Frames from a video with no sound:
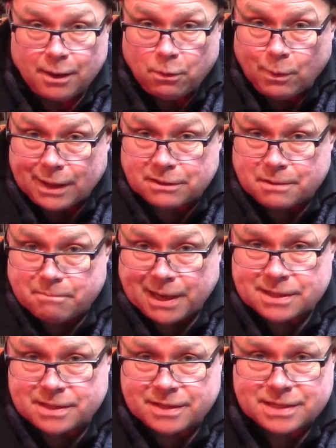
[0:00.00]
welcome
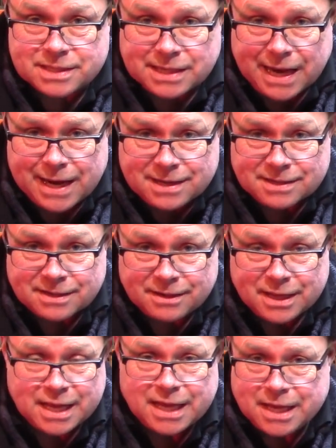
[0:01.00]
back to the shed.
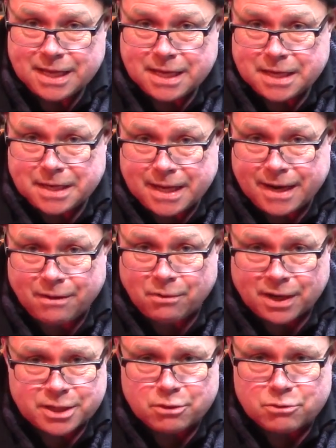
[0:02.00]
Now,
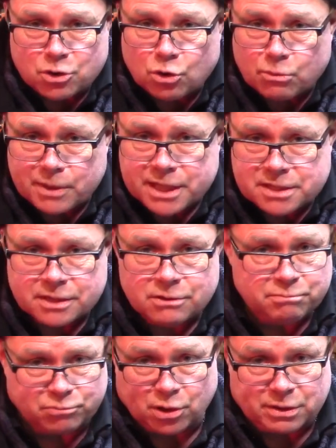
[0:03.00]
I don't normally
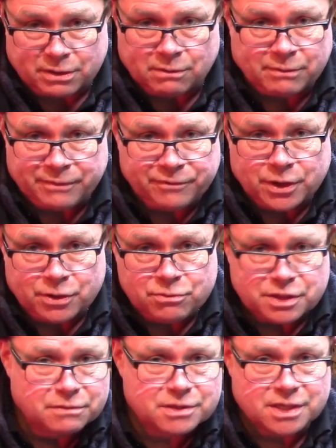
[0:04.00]
do product
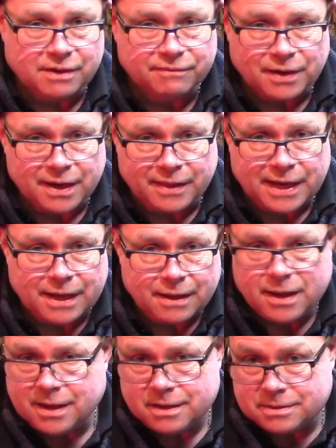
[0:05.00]
reviews and stuff like that,
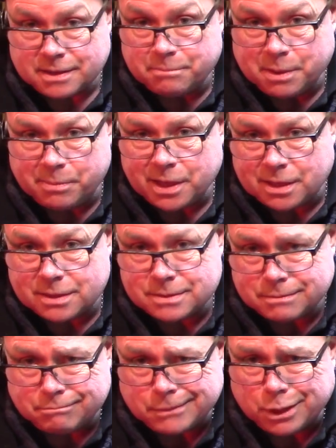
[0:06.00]
simply because
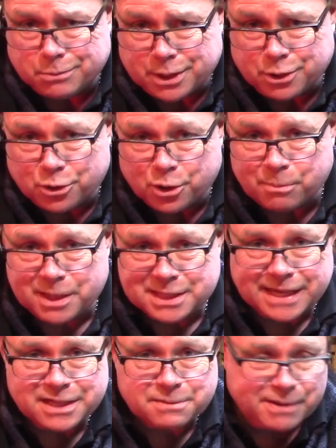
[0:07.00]
nobody normally
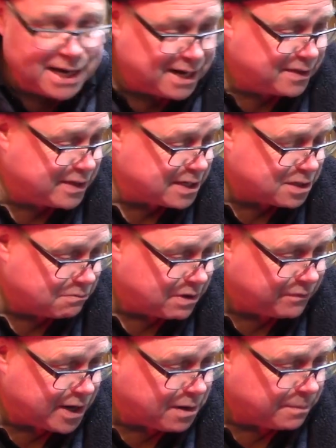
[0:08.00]
sends me anything to
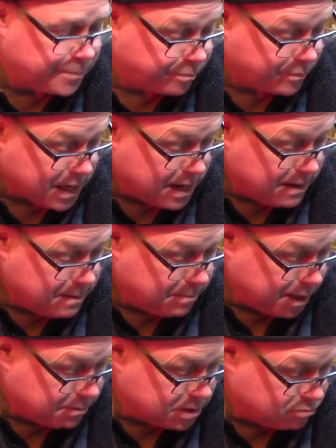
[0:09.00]
review.
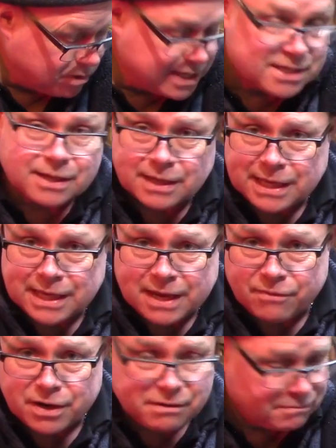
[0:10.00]
But I was recently
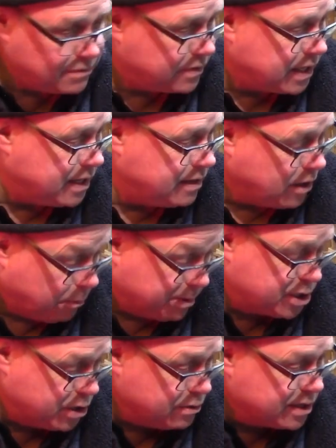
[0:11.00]
given the
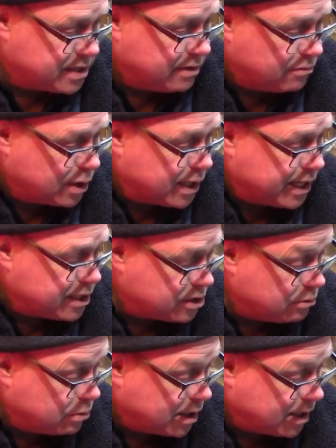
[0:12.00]
opportunity, really,
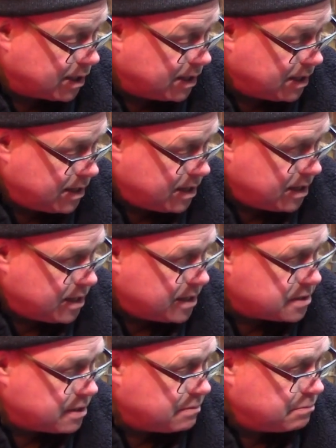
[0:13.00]
to uh,
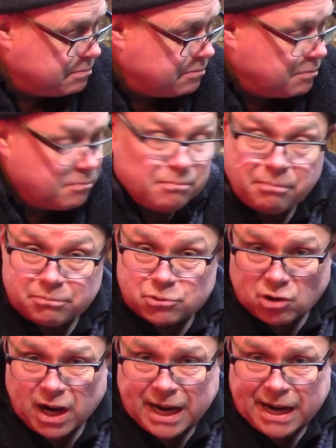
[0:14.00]
to
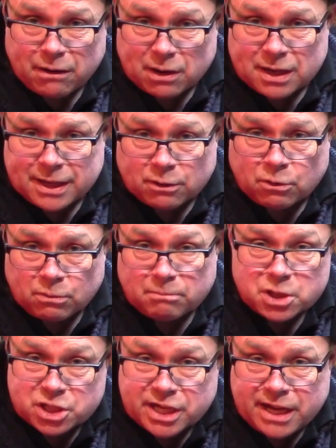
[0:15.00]
try out a little
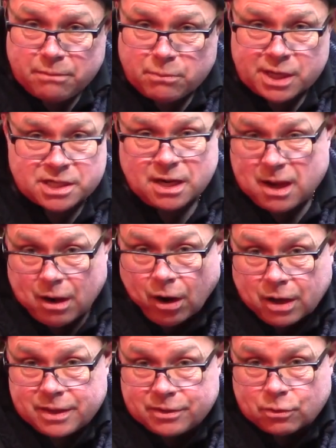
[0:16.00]
machine which
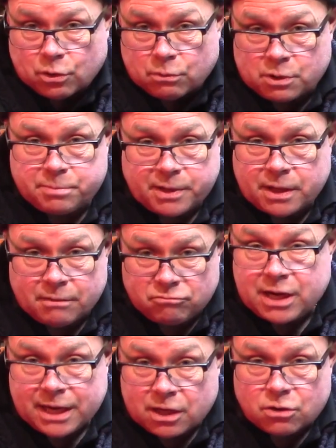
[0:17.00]
I thought would be a
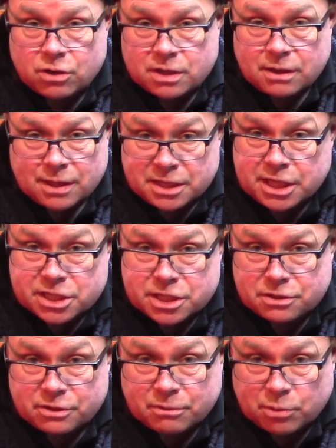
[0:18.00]
really good
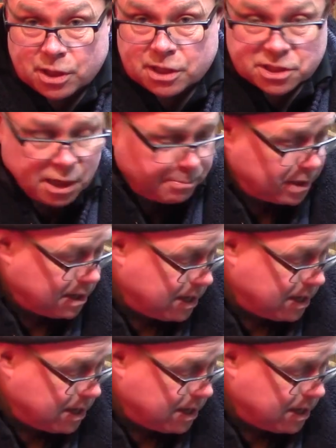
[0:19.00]
addition to the workshop.